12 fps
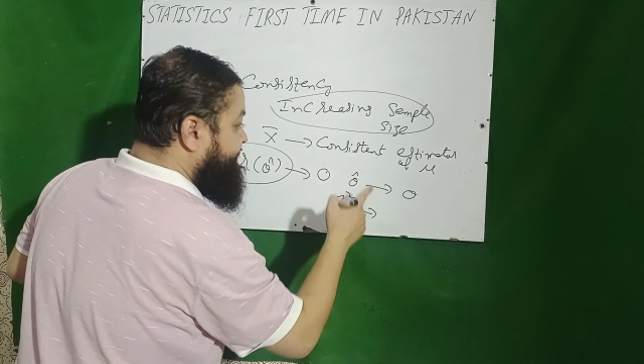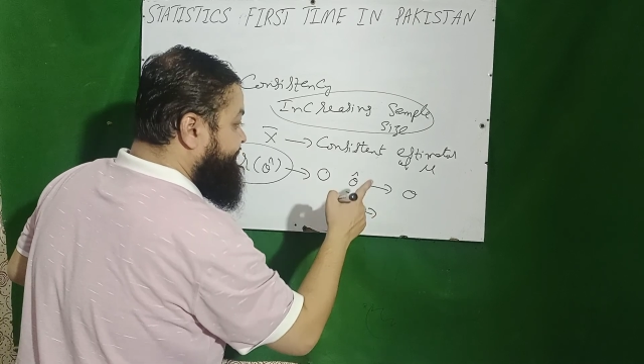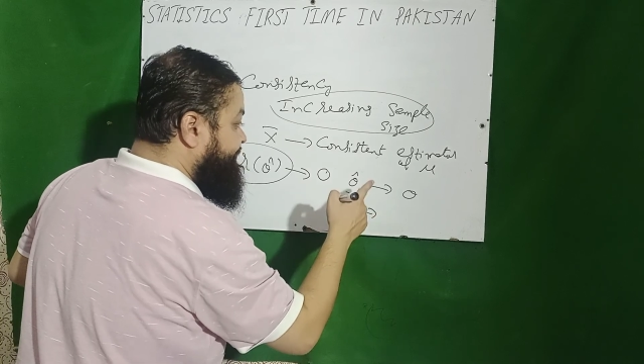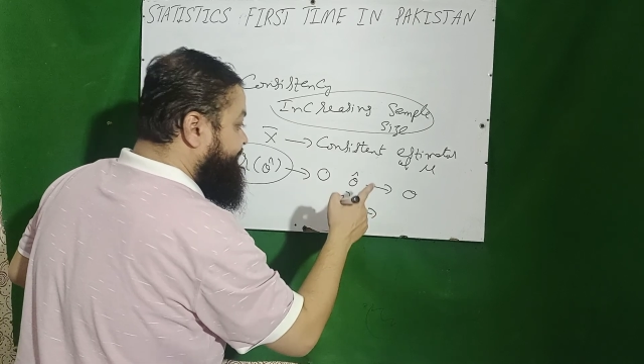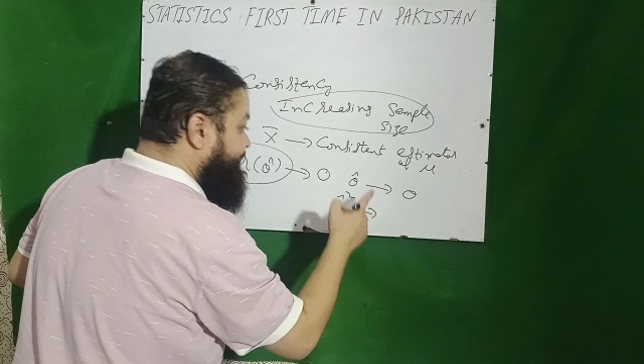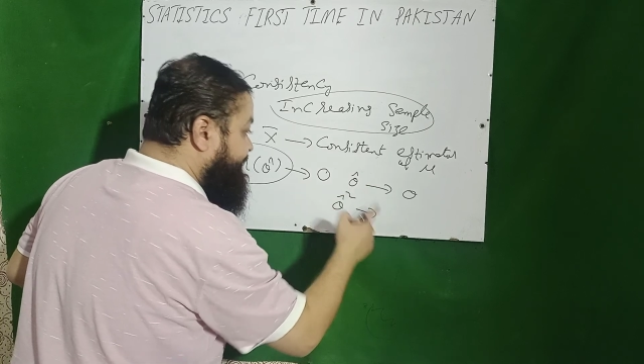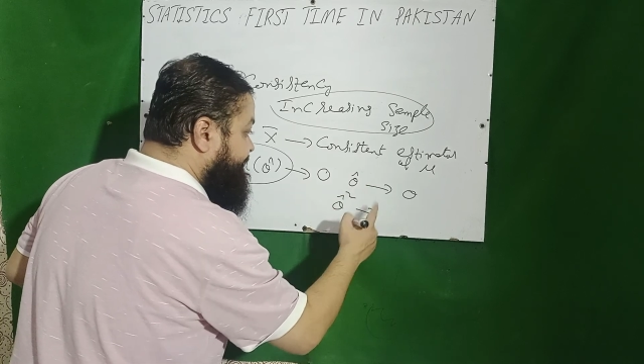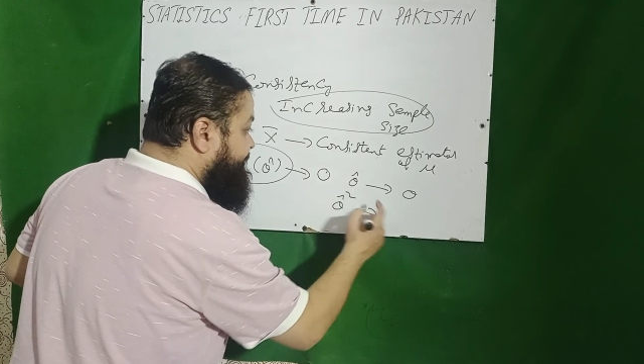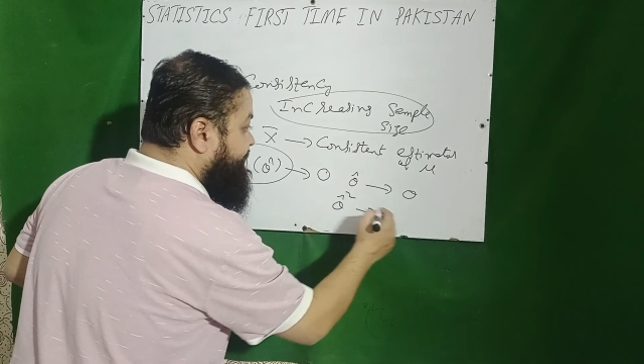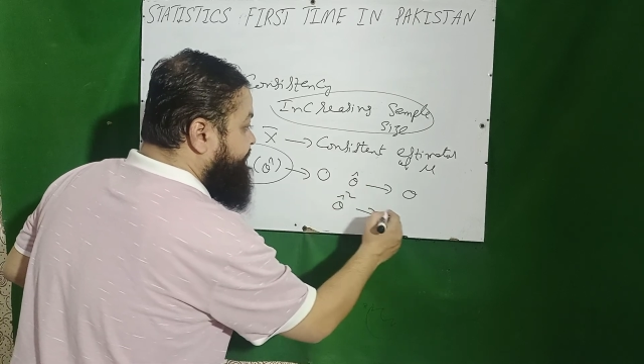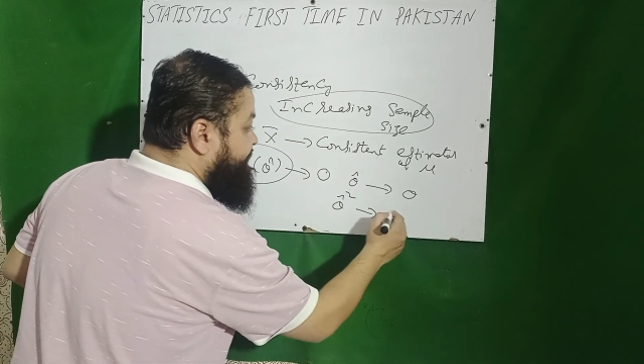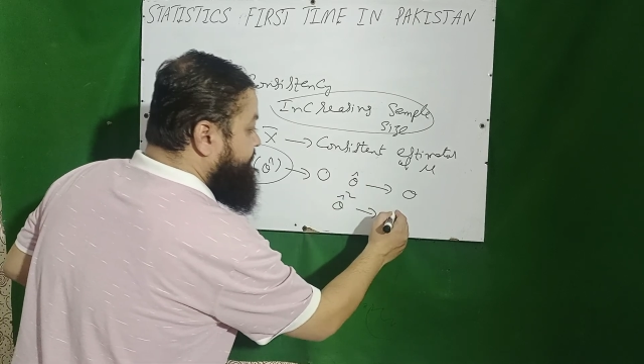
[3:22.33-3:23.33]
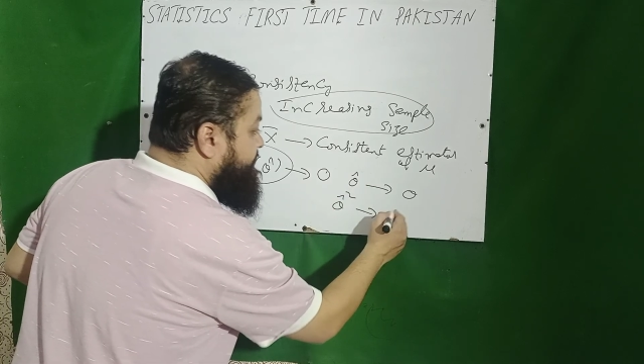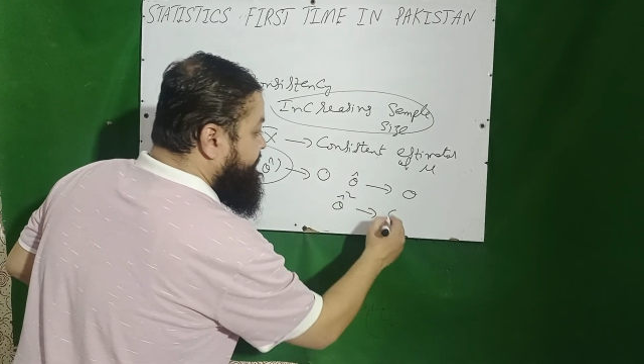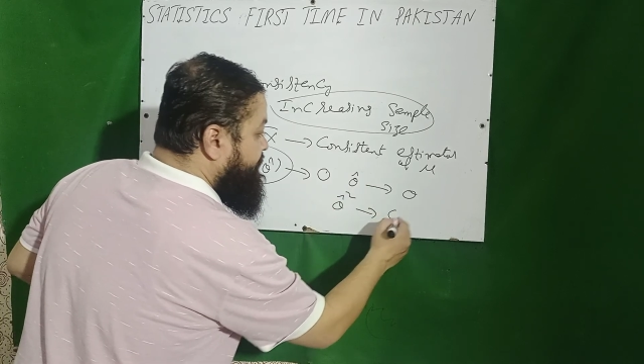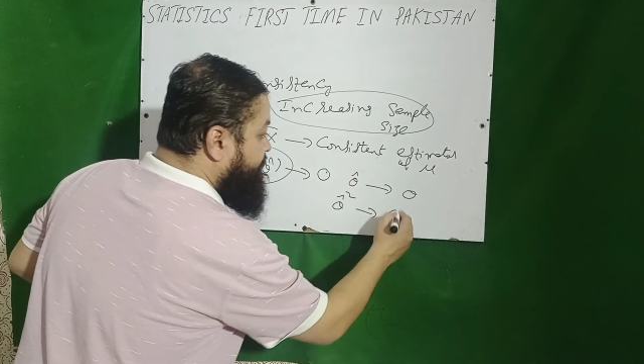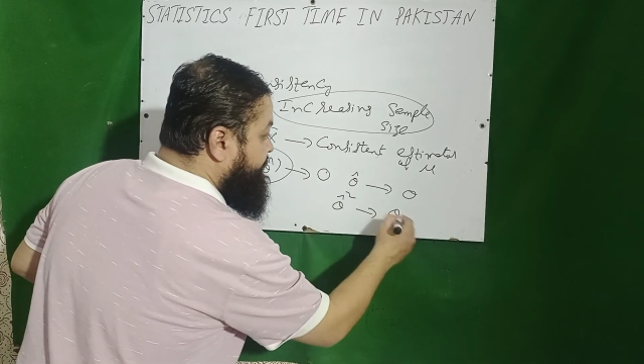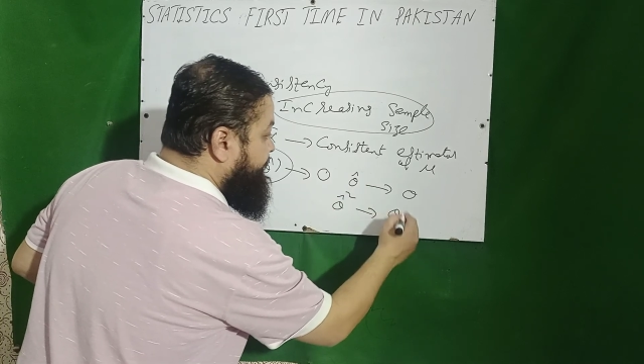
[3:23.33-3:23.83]
consistent
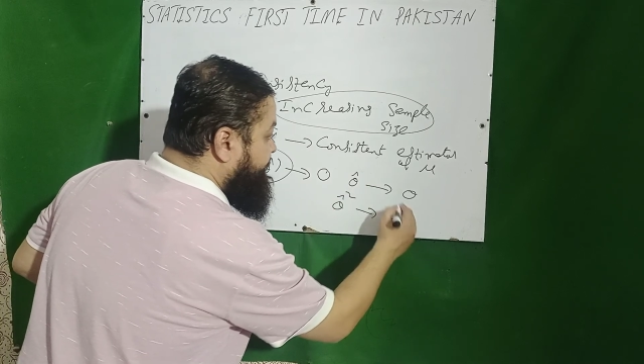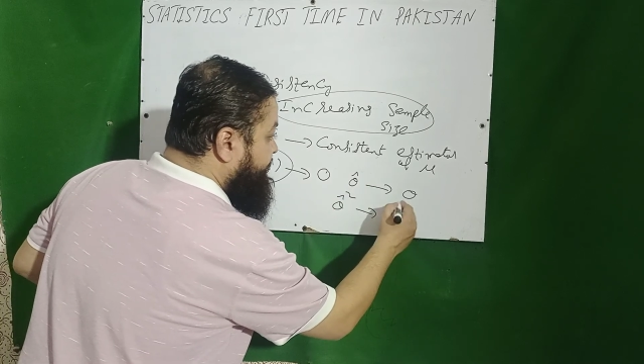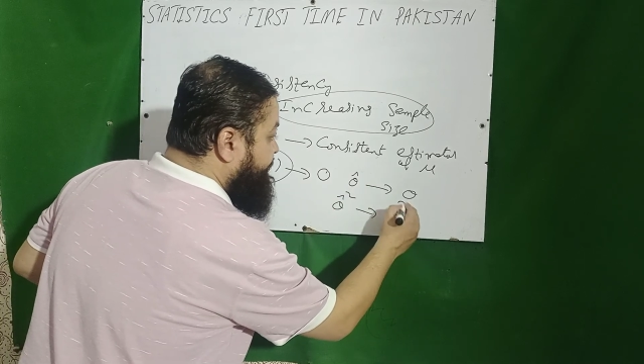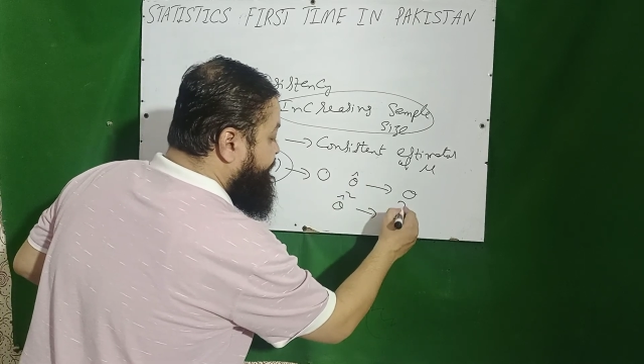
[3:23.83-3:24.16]
estimator of theta